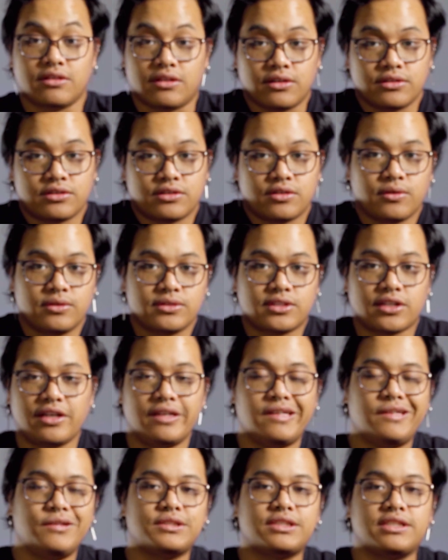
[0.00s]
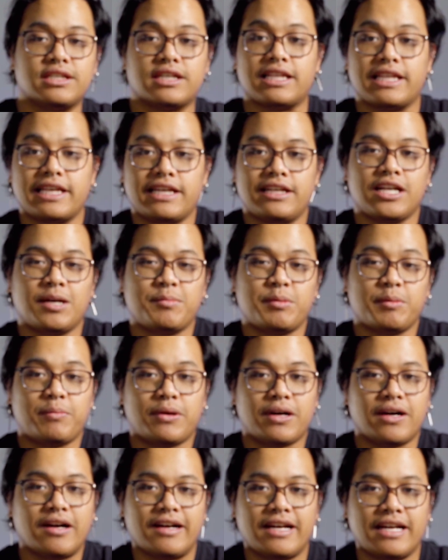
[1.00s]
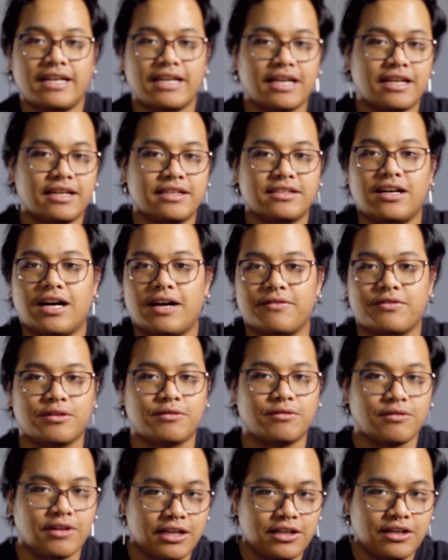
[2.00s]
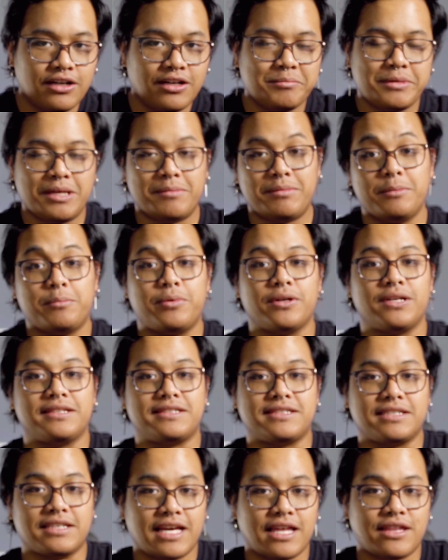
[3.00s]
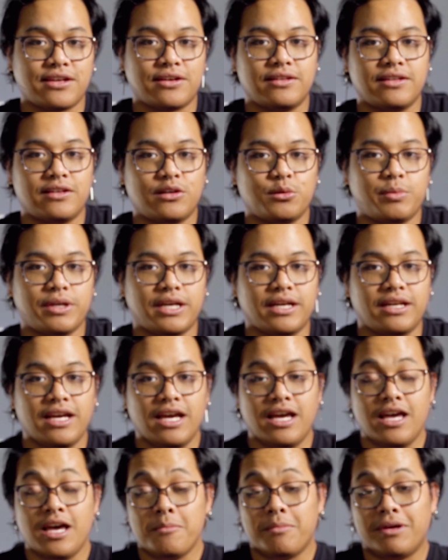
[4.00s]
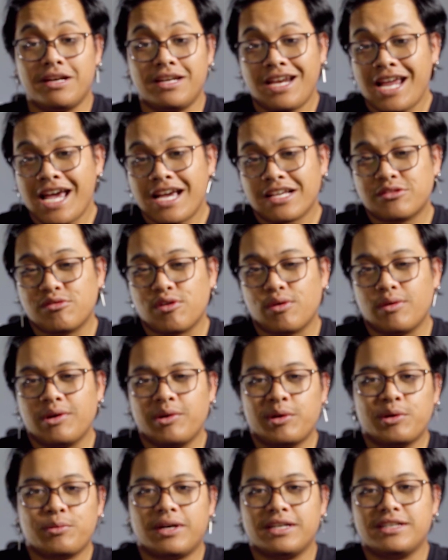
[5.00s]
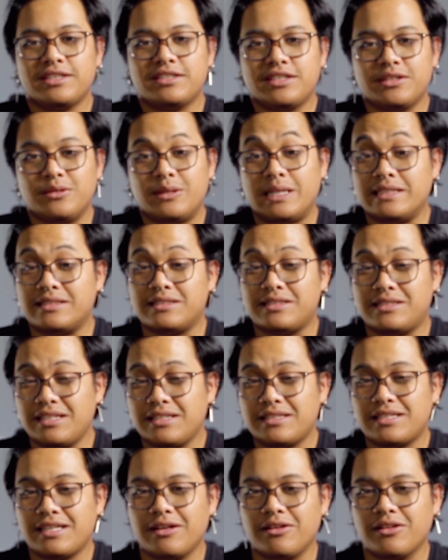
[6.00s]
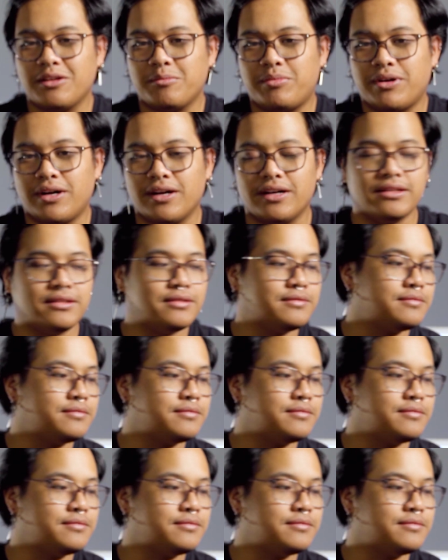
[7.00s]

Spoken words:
those tools are used to clean up a part and get it off the runner, maybe put it together a little bit. But next, what we would want to do is detail the part.